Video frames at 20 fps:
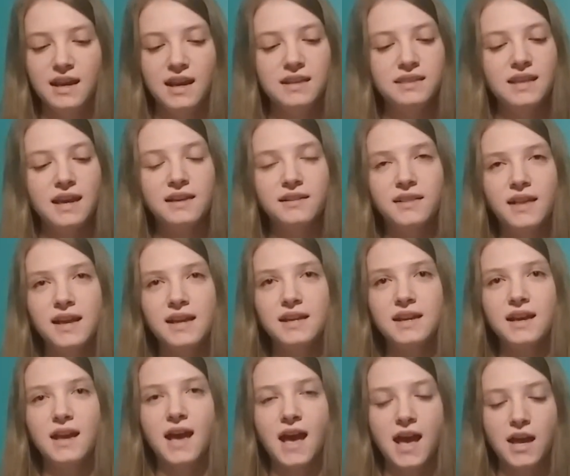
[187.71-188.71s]
In that
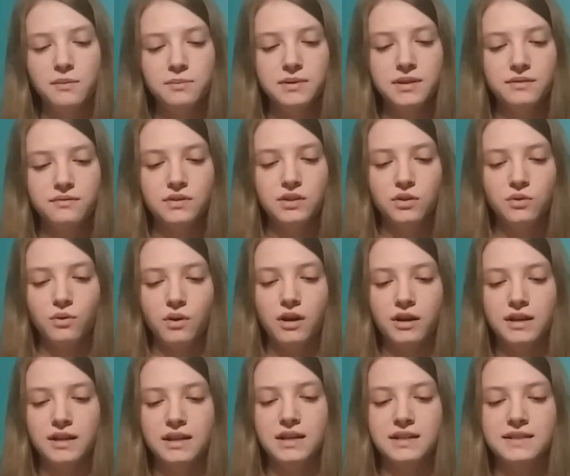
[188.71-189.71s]
light, I believe you are
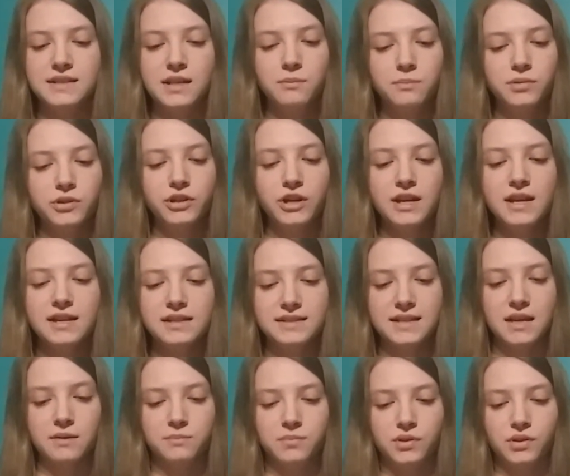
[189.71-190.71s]
an exemplary
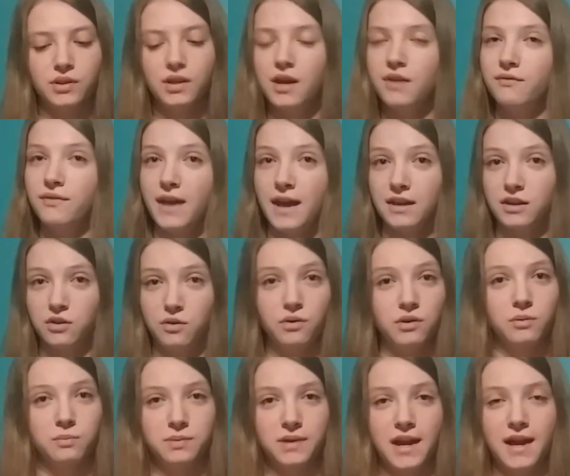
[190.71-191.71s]
example of that
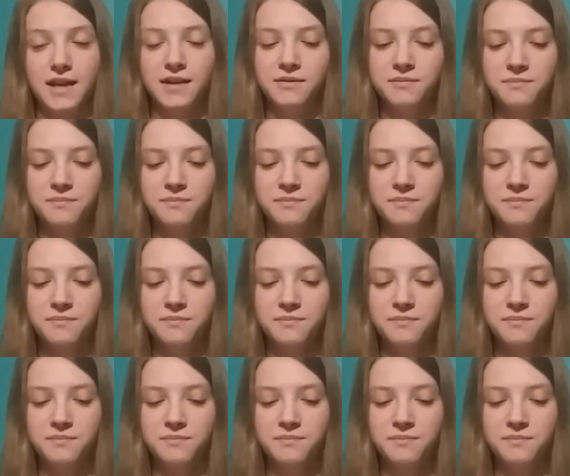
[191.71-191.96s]
Cougar pride.